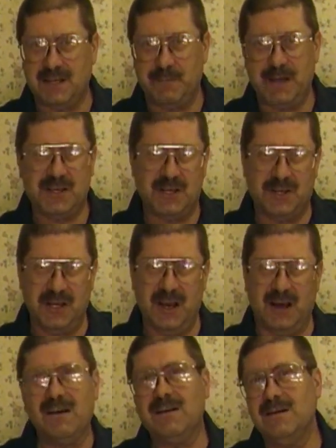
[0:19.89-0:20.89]
it's a piece of
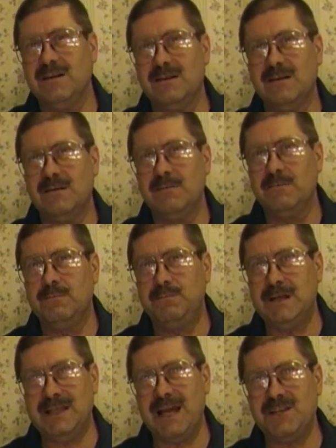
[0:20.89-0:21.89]
junk,
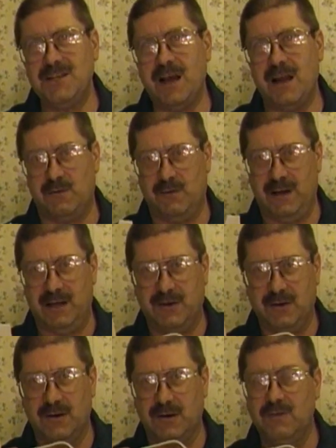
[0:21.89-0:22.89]
but that's not
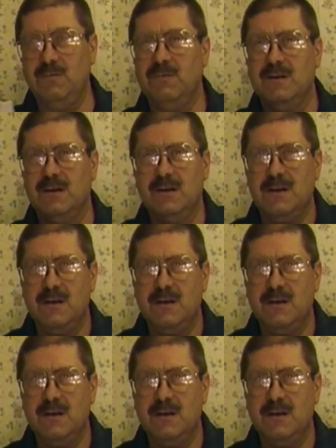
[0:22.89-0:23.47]
really true.